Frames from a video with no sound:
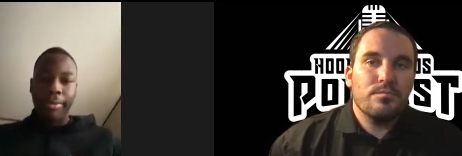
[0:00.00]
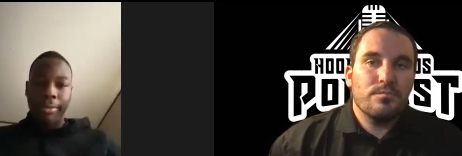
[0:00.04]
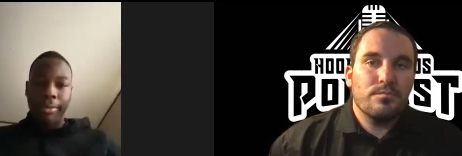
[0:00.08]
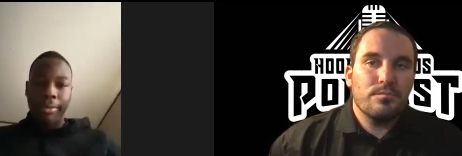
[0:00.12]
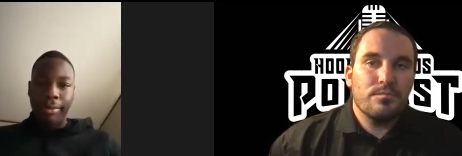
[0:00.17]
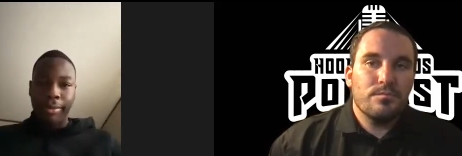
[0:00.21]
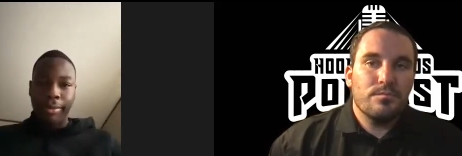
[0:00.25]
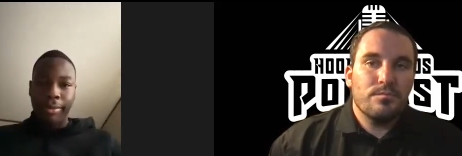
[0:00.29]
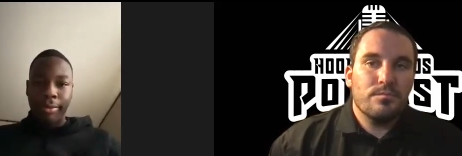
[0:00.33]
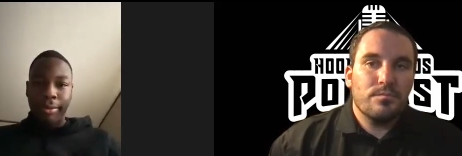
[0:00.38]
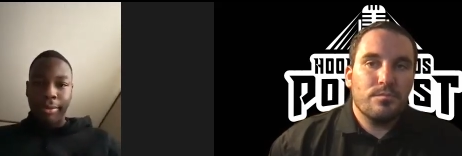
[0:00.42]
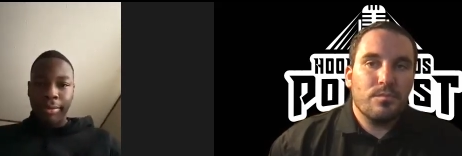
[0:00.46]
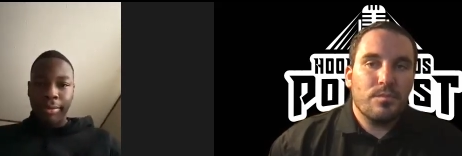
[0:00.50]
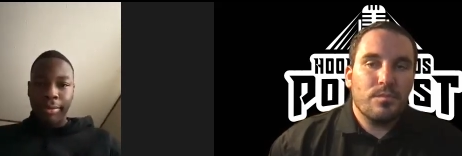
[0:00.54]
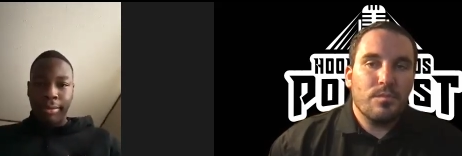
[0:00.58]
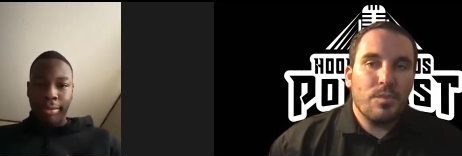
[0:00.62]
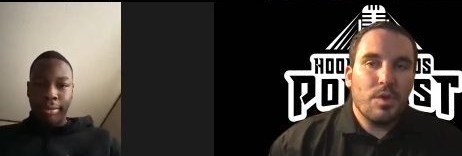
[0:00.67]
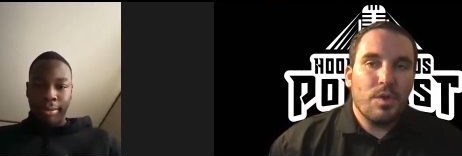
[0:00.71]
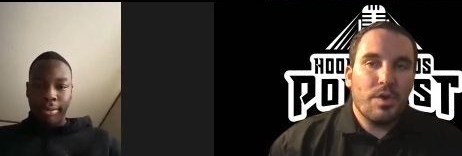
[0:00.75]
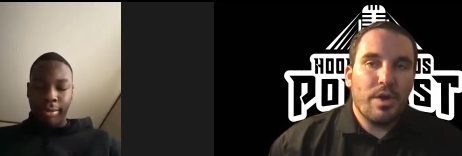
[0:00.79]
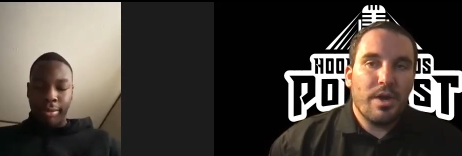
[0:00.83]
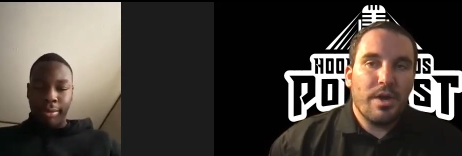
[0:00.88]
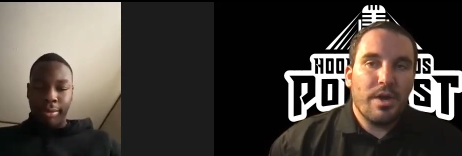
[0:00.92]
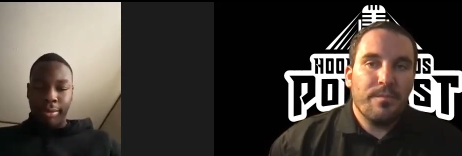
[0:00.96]
Speaker 1: Mm-hmm.
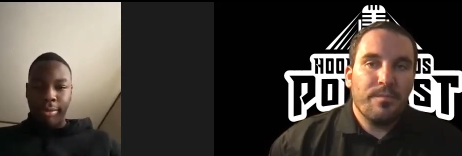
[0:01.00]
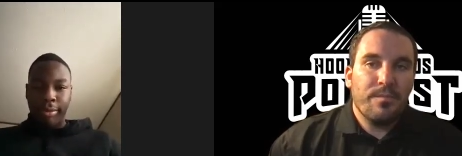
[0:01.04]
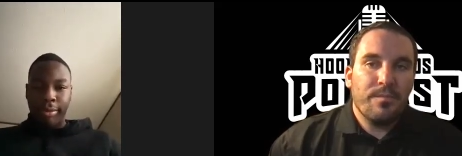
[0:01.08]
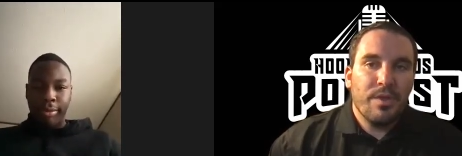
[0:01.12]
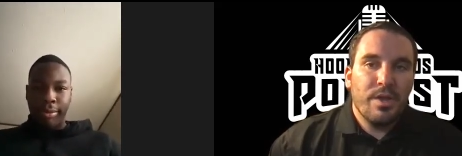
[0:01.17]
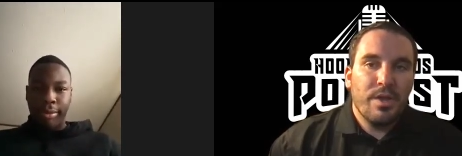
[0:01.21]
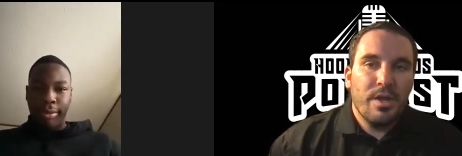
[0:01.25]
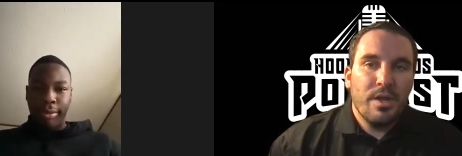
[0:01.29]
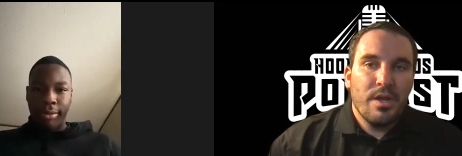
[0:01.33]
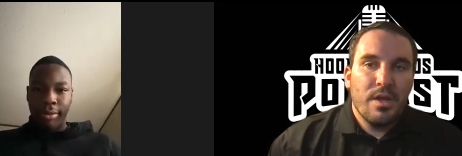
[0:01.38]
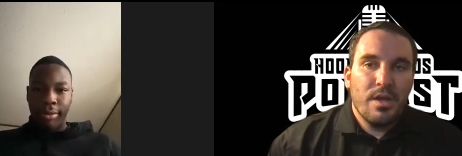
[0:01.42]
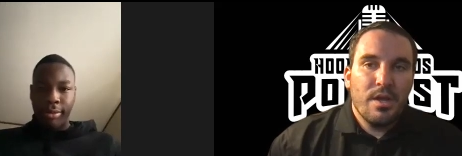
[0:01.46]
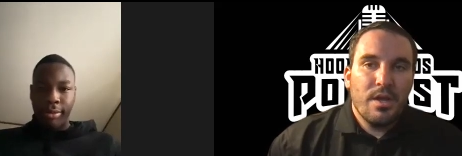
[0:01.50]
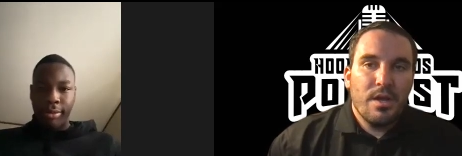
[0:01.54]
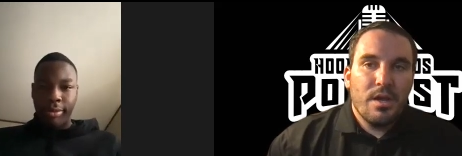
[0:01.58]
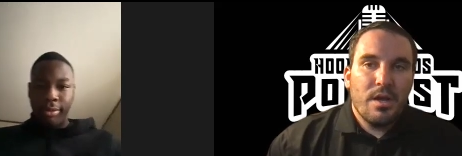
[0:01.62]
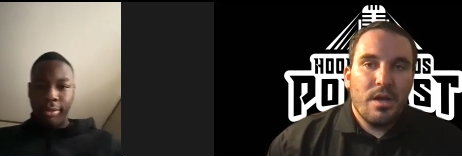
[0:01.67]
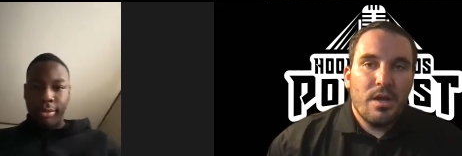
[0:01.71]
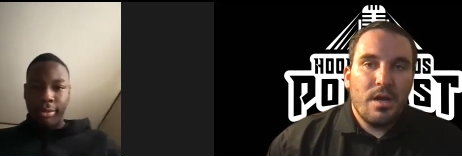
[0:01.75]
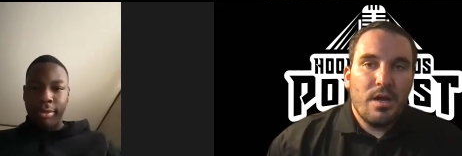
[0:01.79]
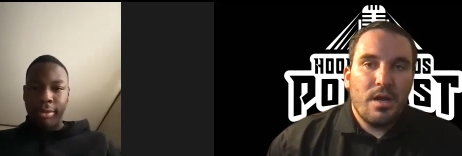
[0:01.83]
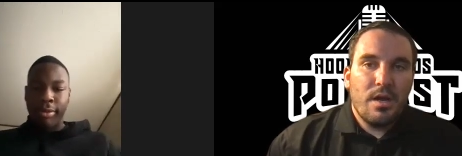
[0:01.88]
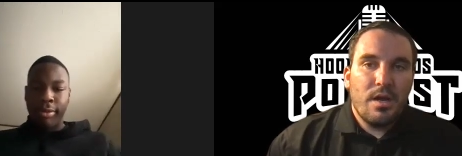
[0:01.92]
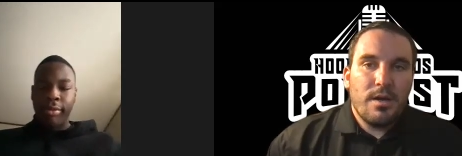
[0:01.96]
Okay.
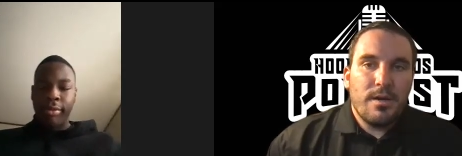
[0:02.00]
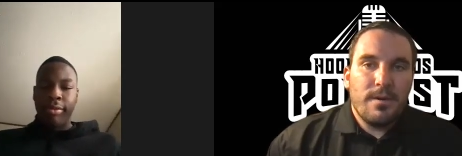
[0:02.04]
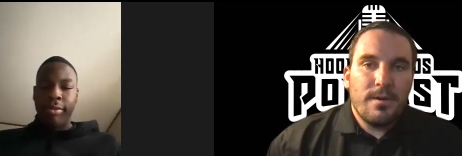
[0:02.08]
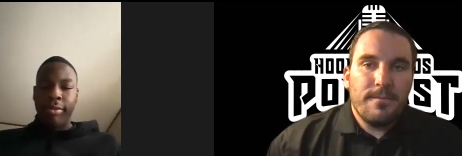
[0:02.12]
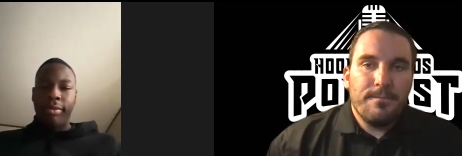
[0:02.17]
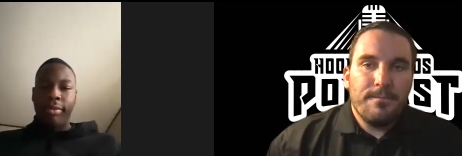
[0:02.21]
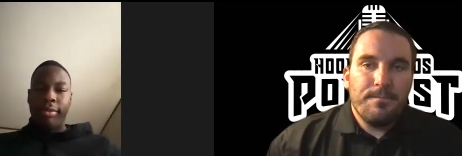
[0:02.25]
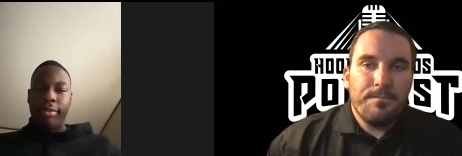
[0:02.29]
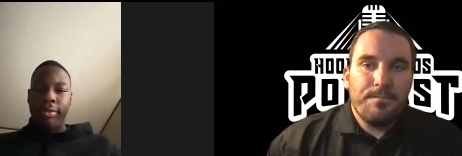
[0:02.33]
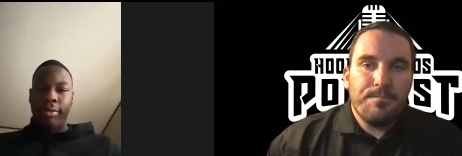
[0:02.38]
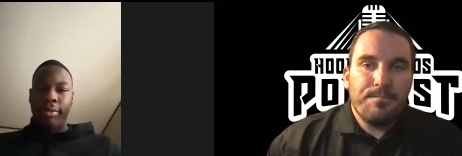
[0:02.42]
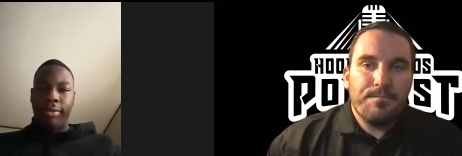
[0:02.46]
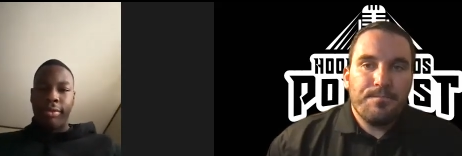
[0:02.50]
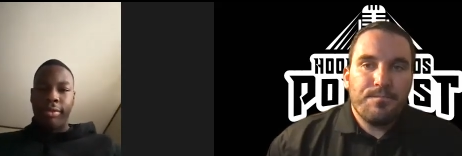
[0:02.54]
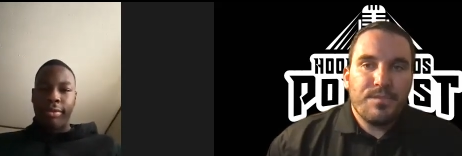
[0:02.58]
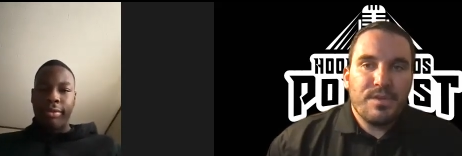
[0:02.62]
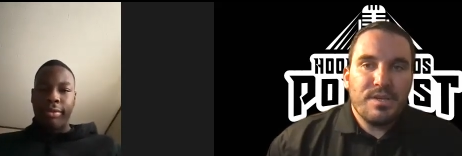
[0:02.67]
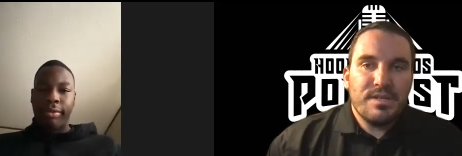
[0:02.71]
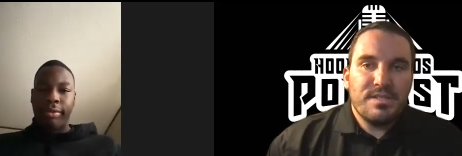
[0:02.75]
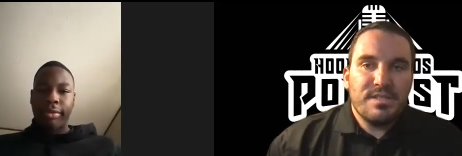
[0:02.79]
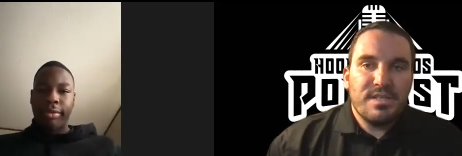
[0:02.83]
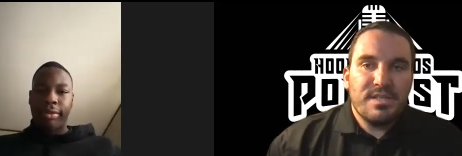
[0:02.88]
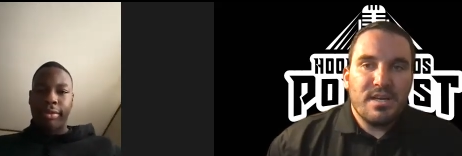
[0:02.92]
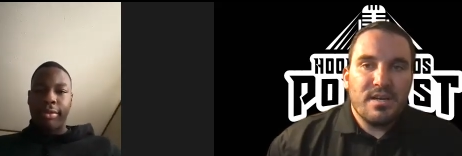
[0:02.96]
Um,
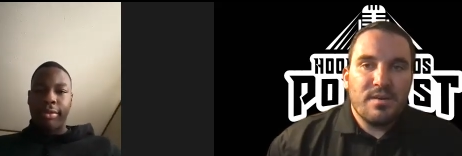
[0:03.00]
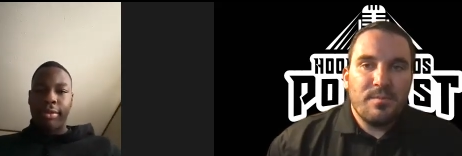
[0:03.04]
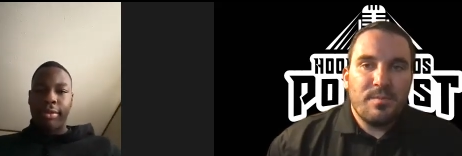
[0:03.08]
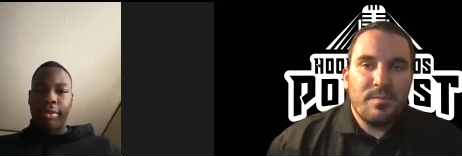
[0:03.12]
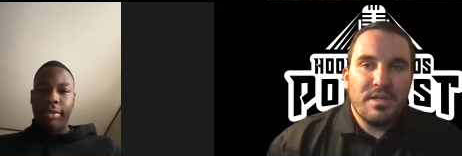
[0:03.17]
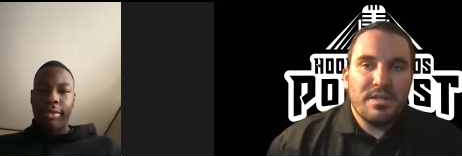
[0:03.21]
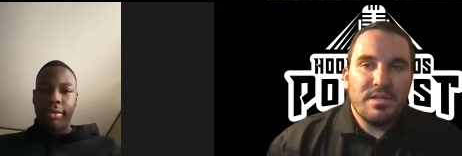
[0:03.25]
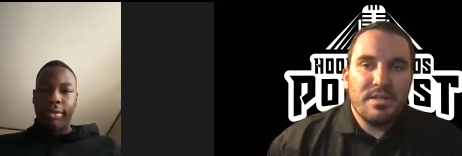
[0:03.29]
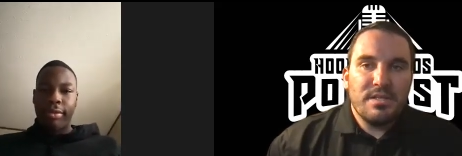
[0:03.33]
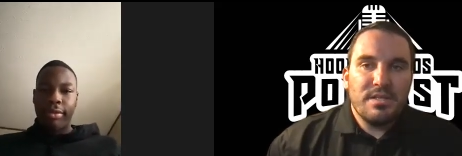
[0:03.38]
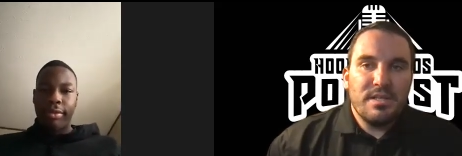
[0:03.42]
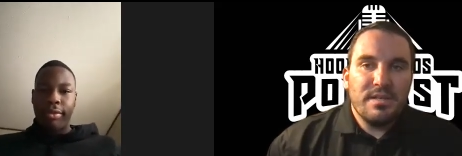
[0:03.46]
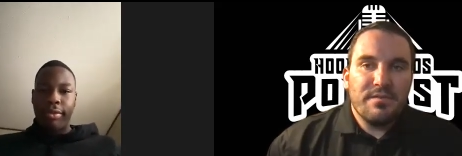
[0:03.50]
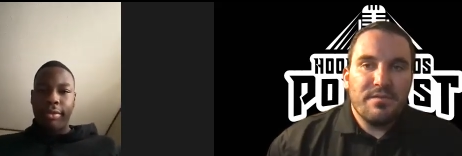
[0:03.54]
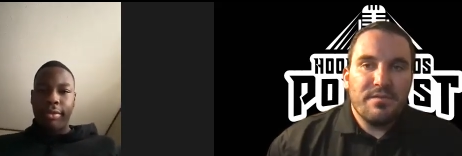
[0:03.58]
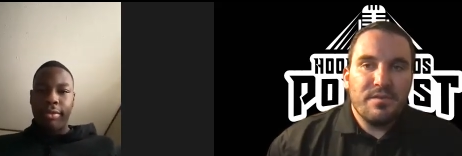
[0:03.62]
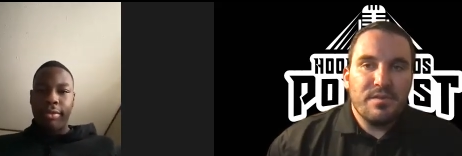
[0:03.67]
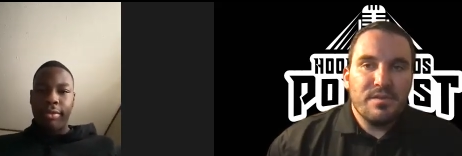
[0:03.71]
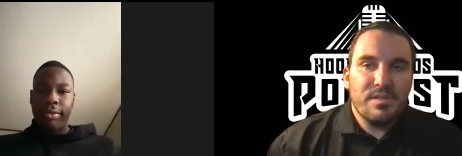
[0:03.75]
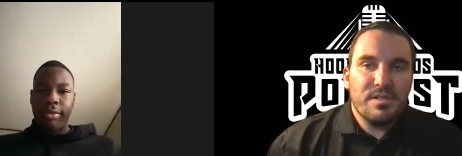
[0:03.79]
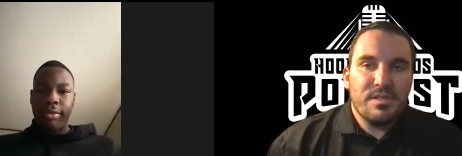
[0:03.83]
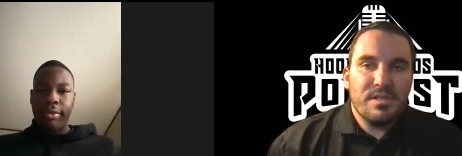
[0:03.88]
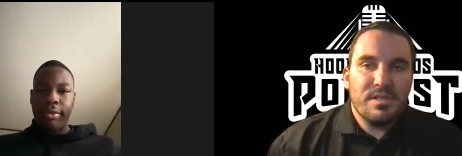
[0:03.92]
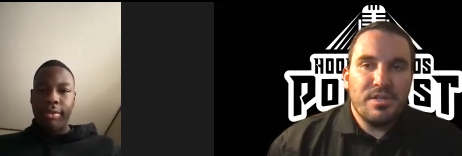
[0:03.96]
talk about the
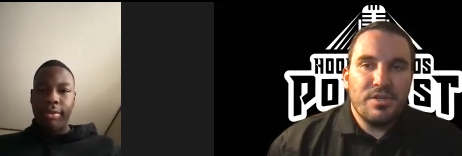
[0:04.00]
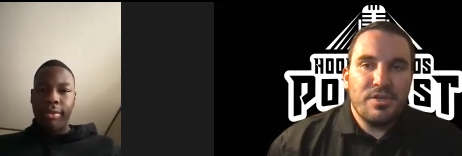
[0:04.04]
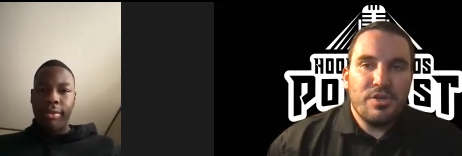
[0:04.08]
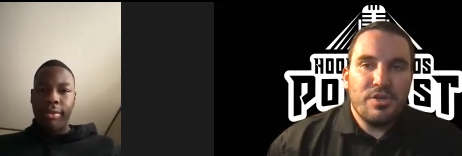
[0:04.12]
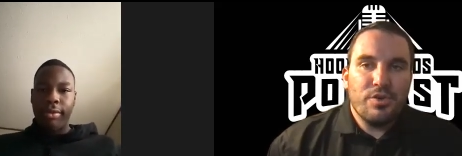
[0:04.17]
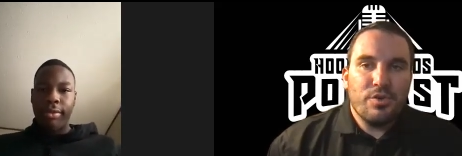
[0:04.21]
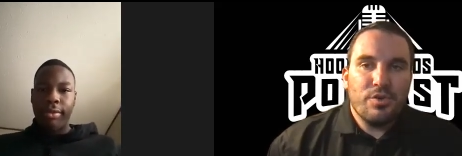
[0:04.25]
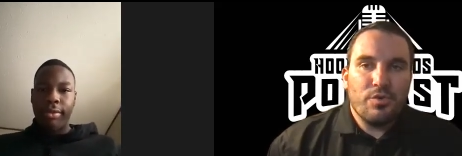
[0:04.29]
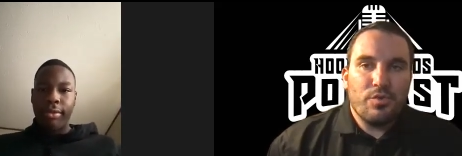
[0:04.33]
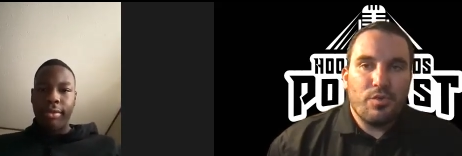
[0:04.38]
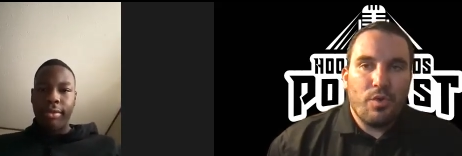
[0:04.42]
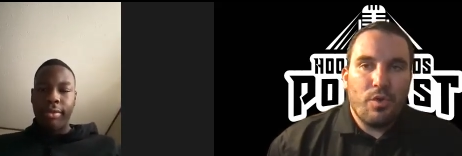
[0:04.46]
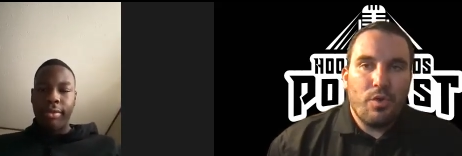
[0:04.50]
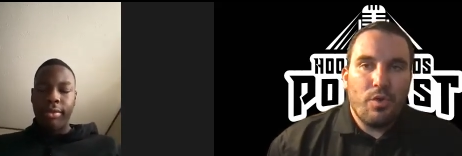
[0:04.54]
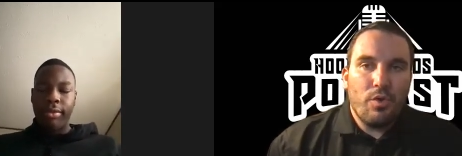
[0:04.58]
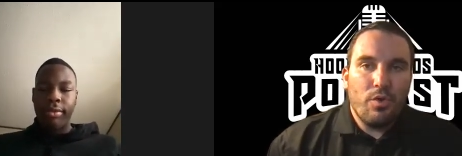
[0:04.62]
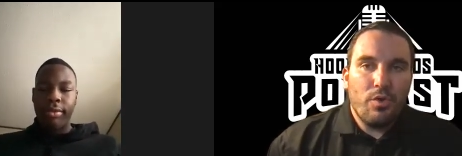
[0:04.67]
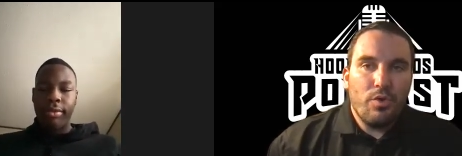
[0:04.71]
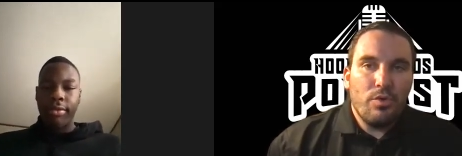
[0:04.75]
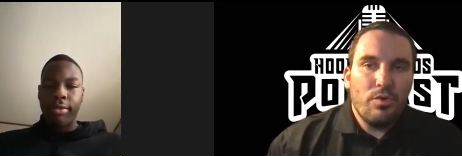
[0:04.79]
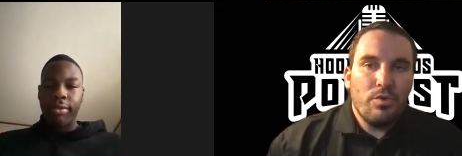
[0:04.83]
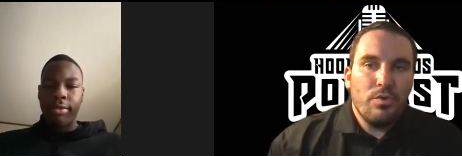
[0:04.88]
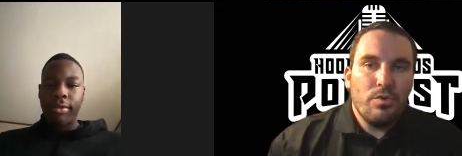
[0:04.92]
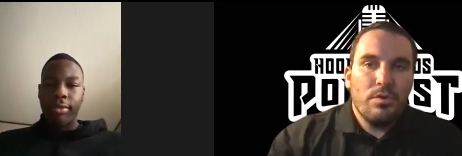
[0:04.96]
difference in your
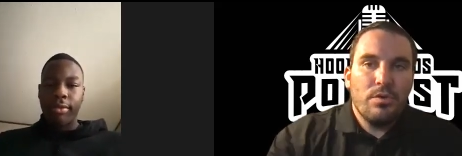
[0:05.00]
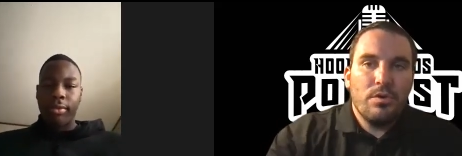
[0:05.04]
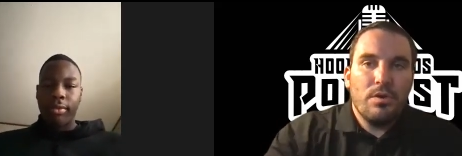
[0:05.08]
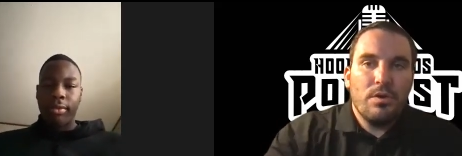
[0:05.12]
role.